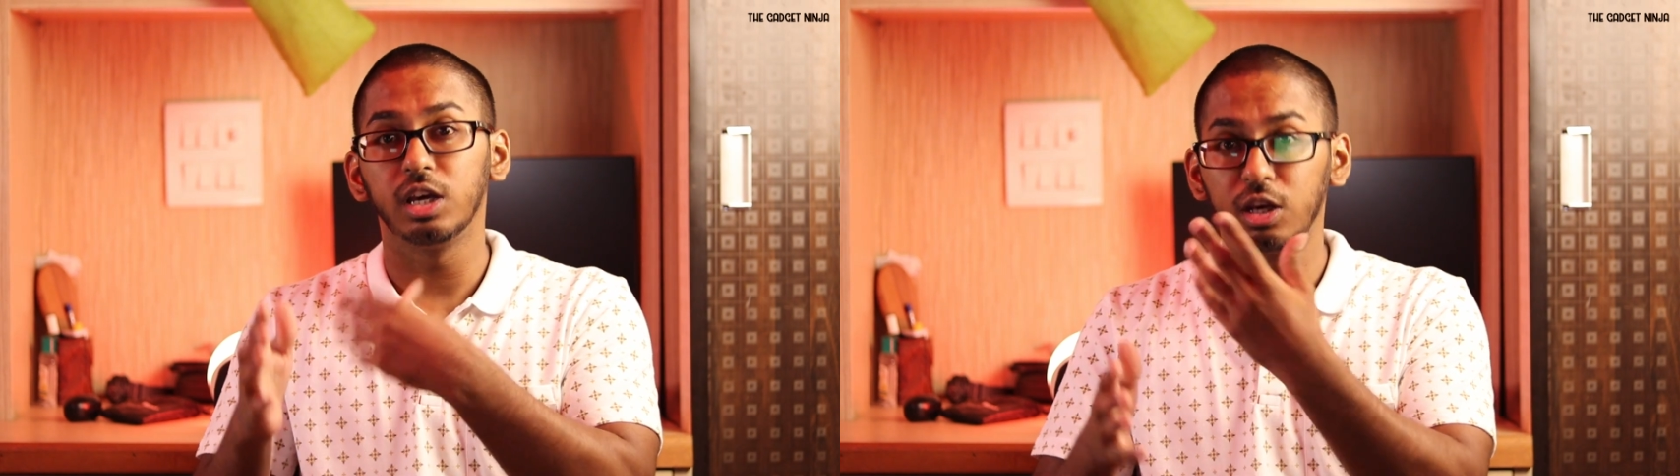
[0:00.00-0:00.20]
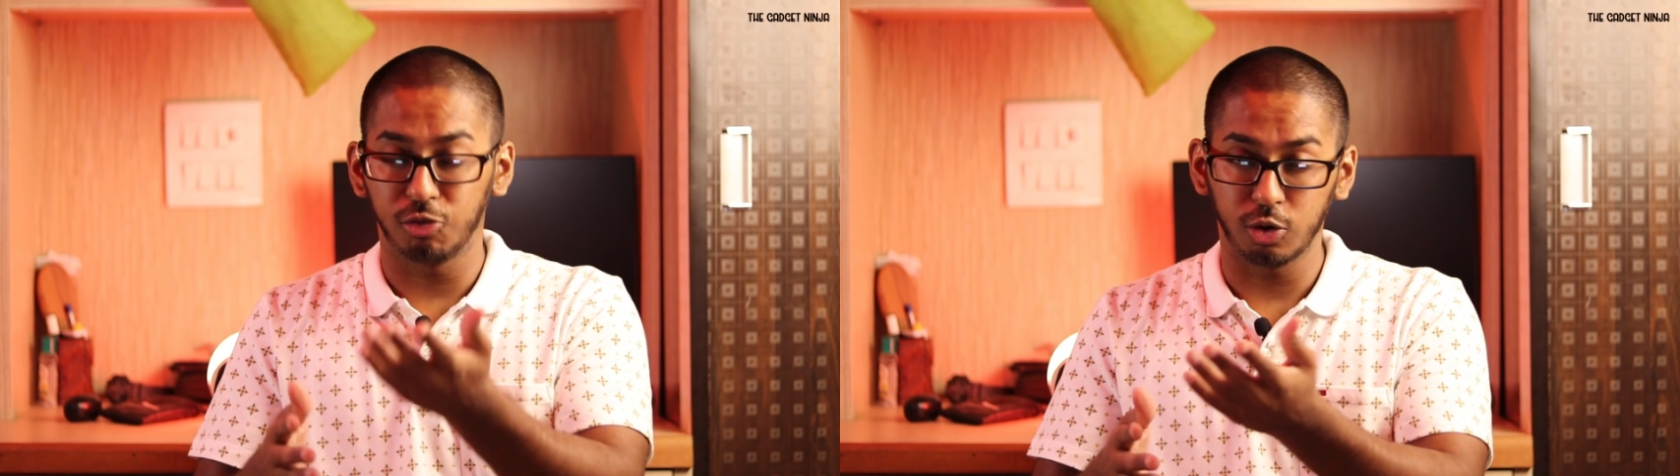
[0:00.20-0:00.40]

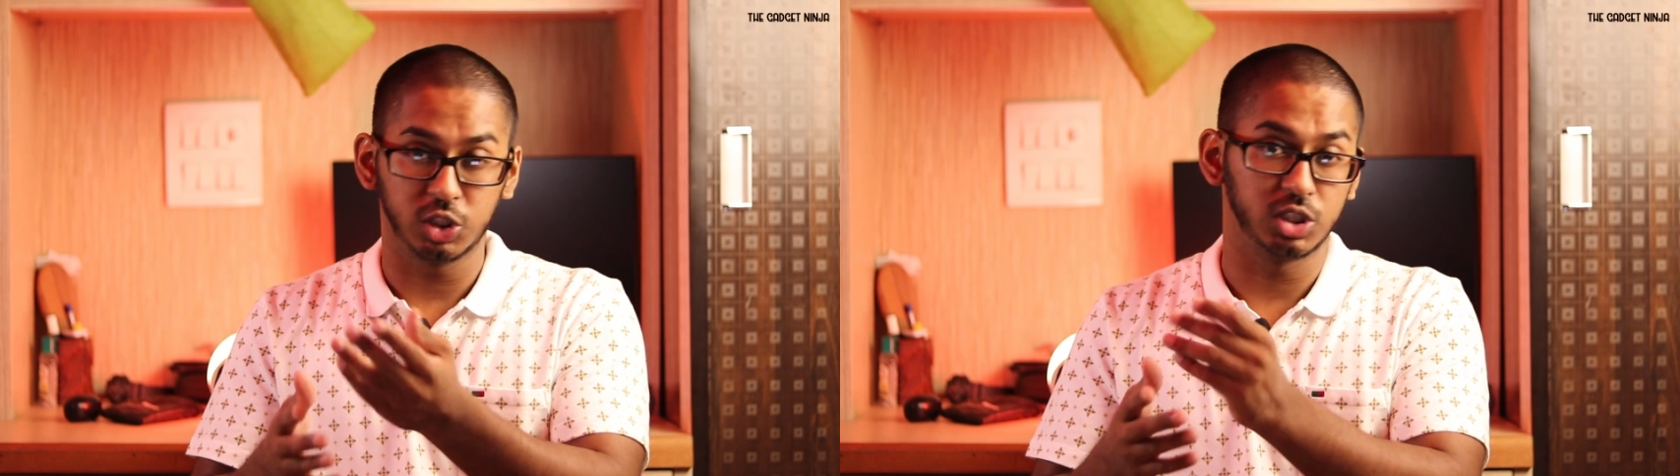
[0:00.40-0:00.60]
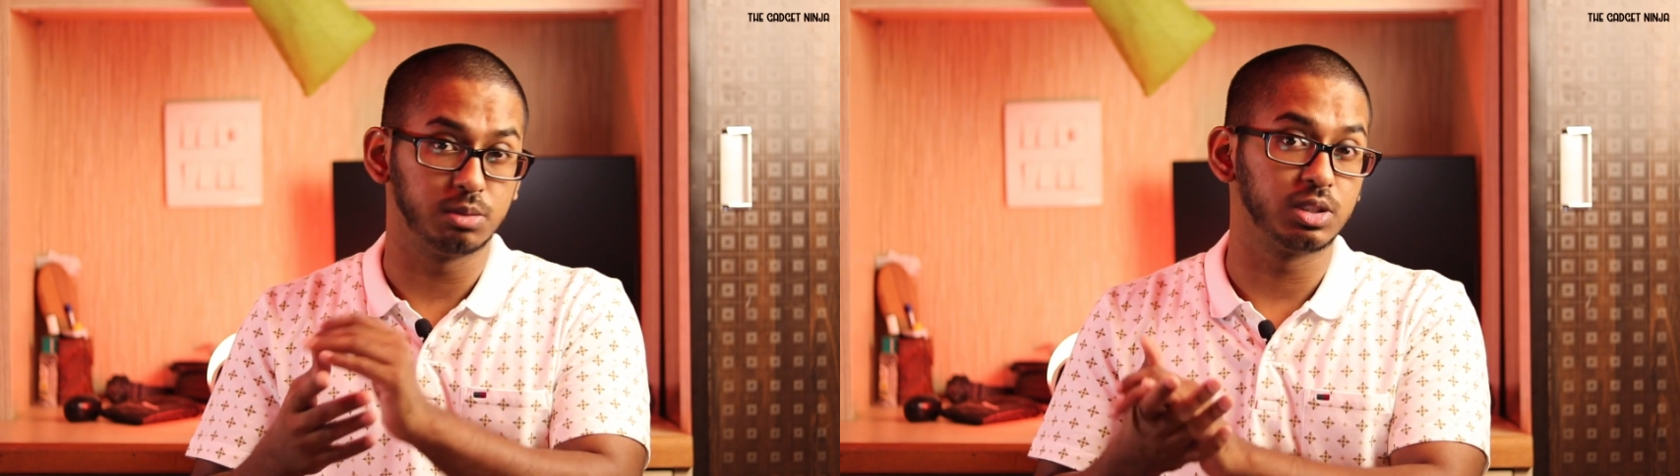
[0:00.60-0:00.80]
if your
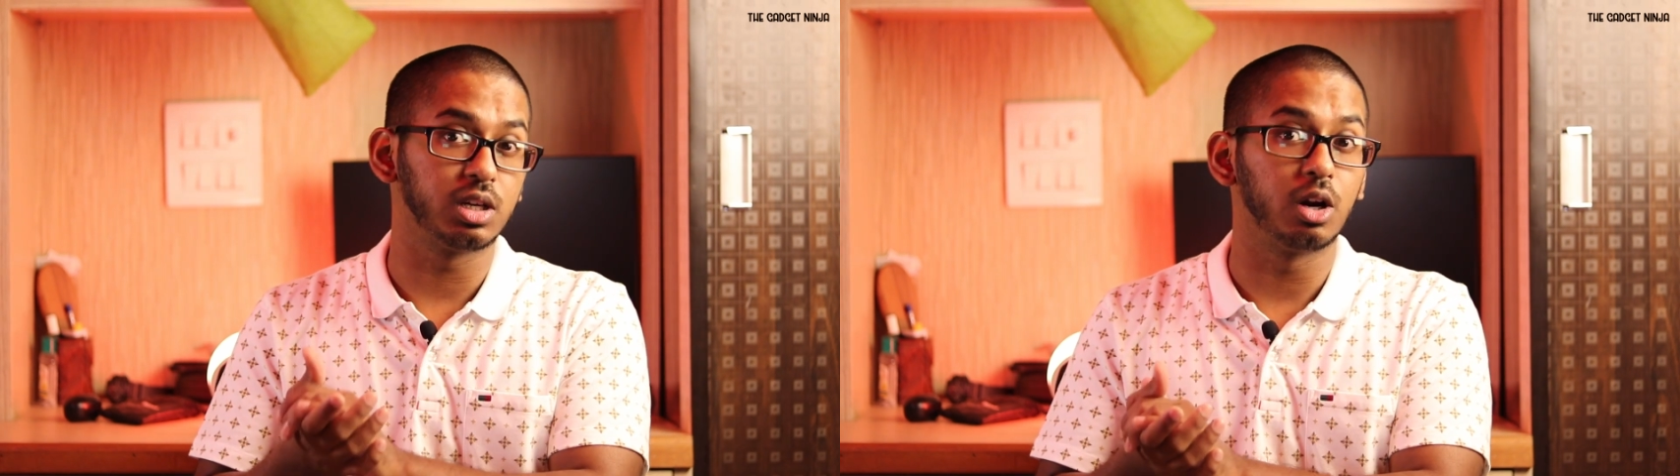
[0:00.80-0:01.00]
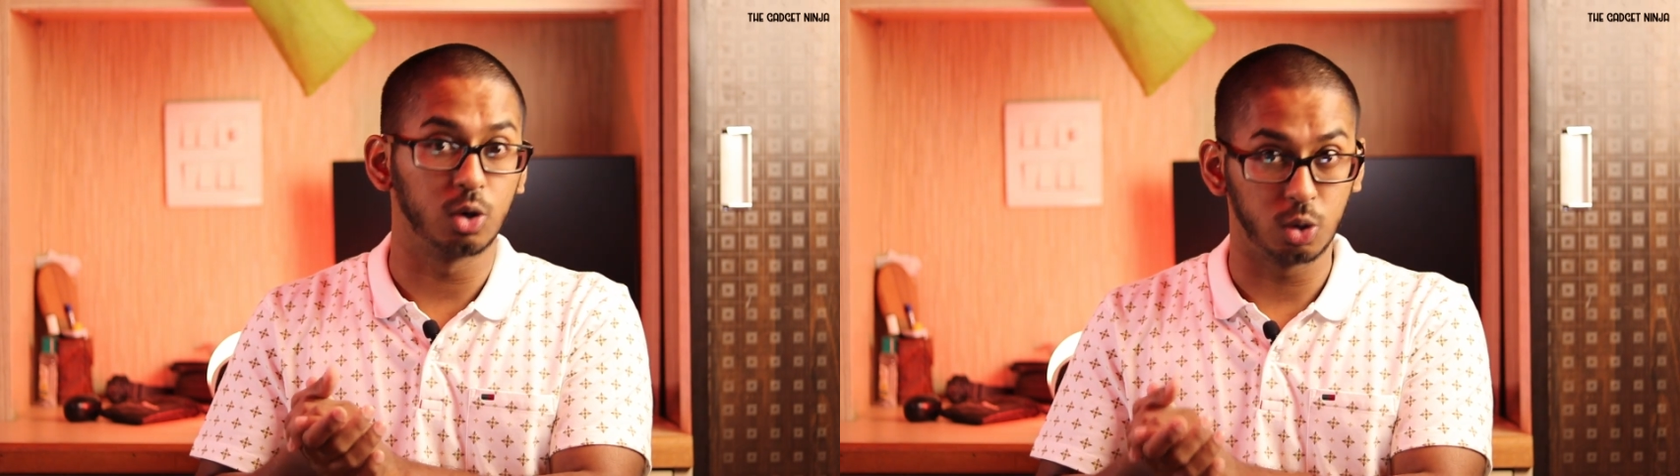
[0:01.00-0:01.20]
gyms
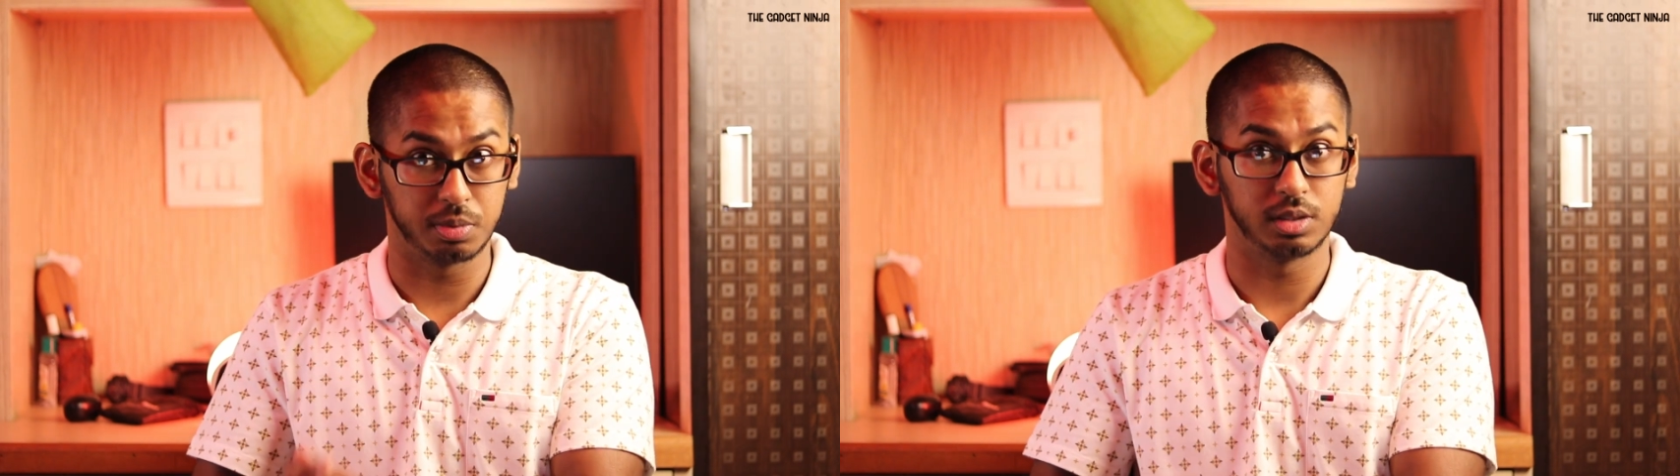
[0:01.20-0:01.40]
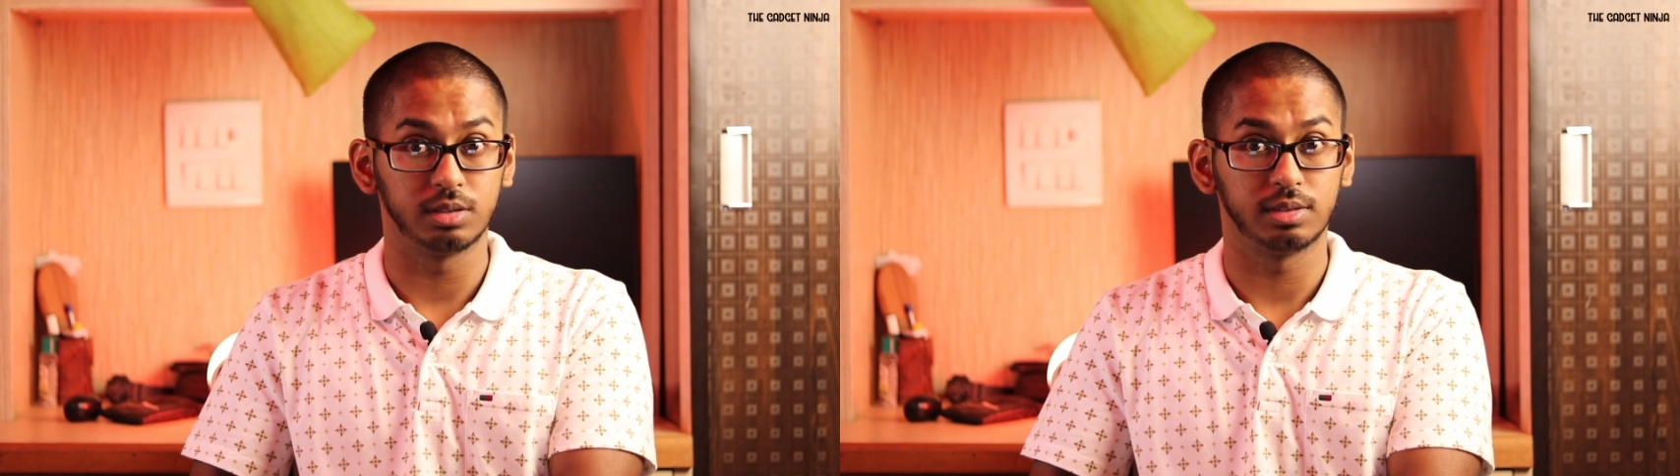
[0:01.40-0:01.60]
are
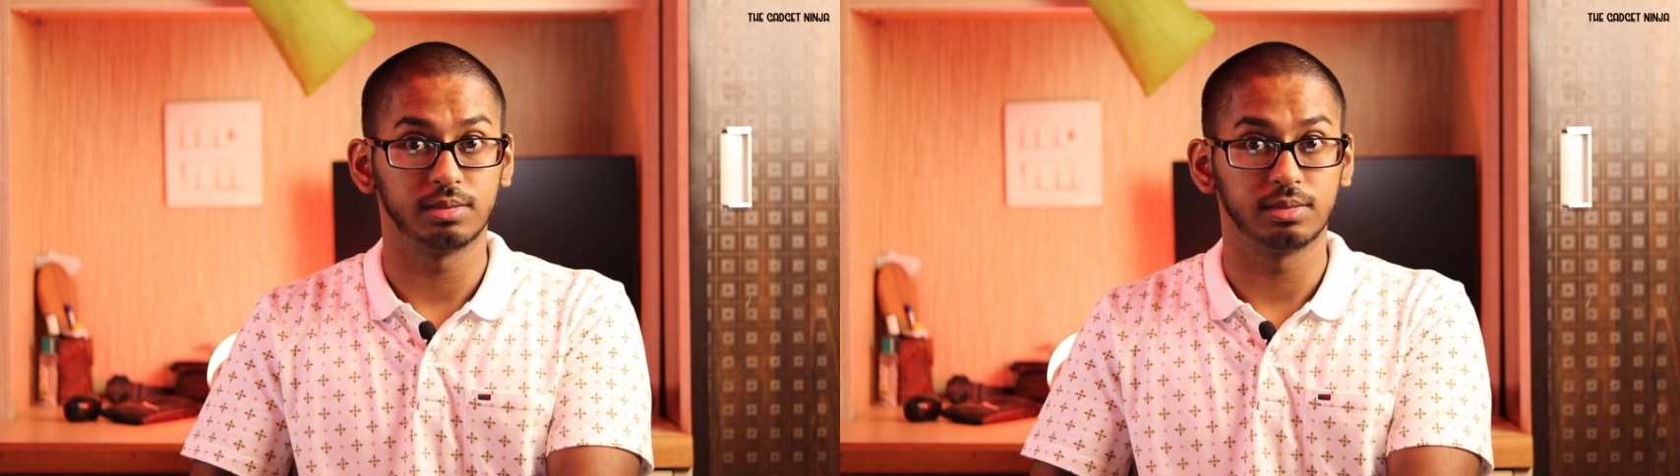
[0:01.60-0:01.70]
open.